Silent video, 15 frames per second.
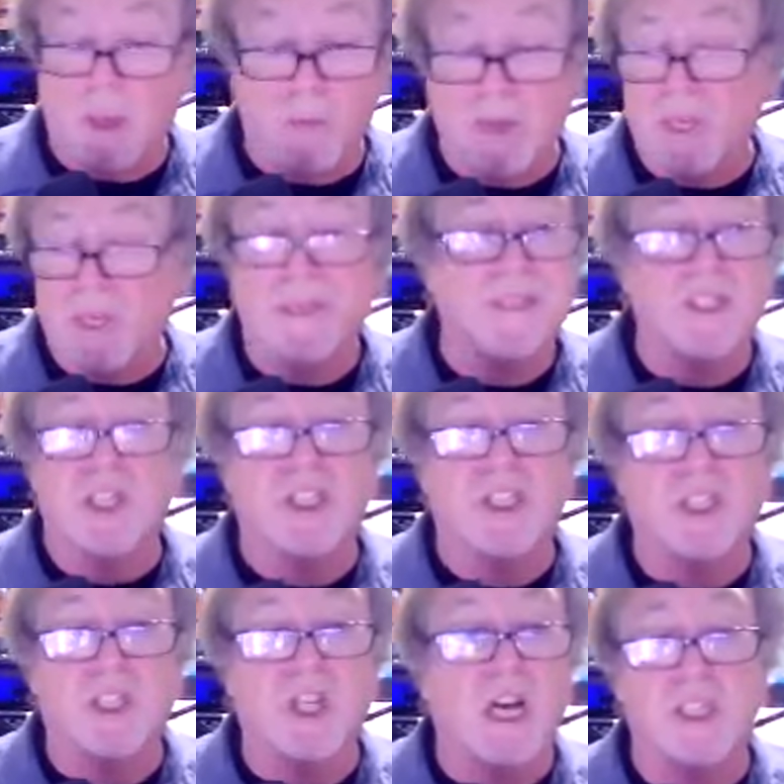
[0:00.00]
mean, there's
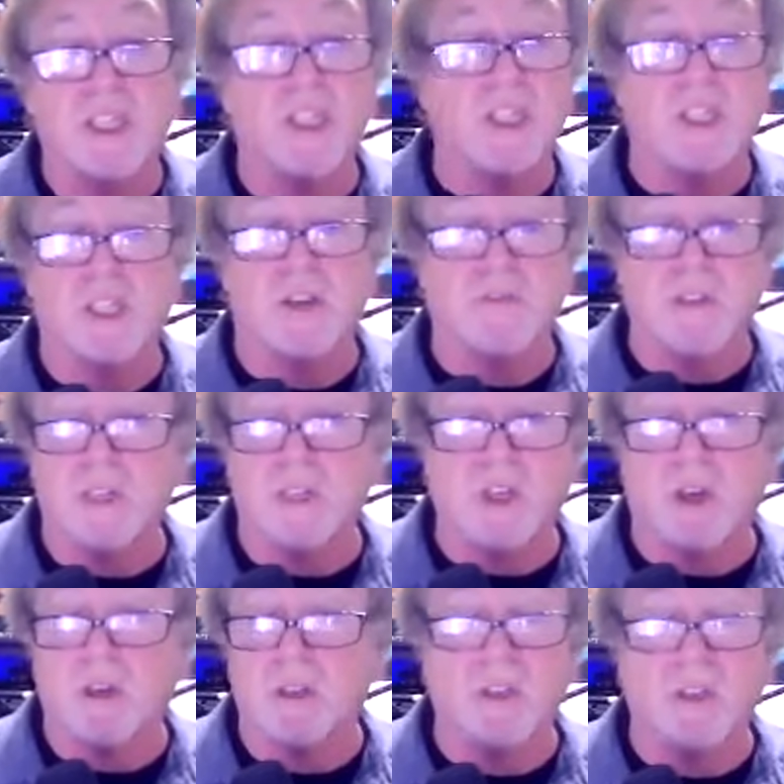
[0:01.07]
just dozens of his
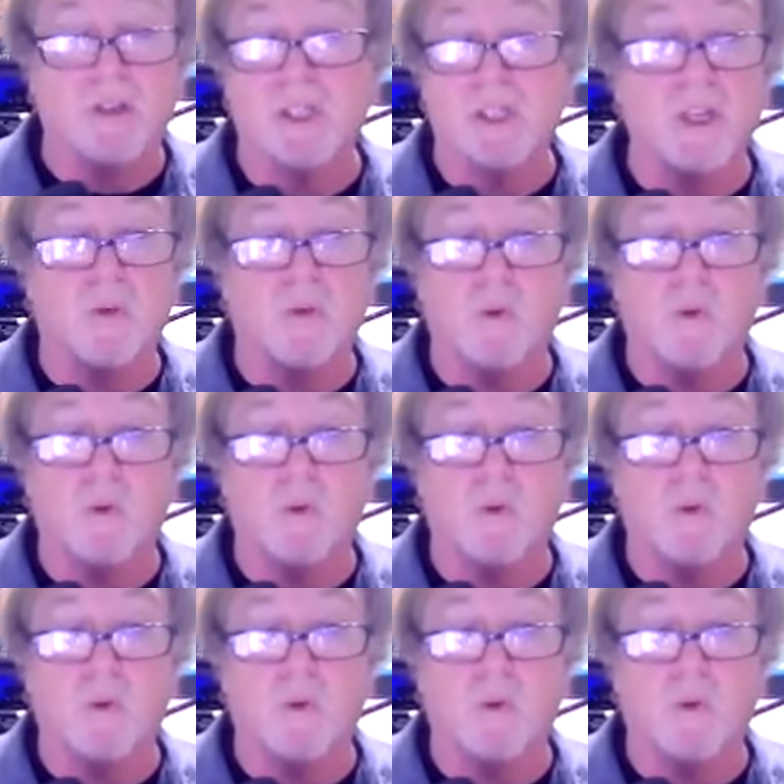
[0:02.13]
songs that are still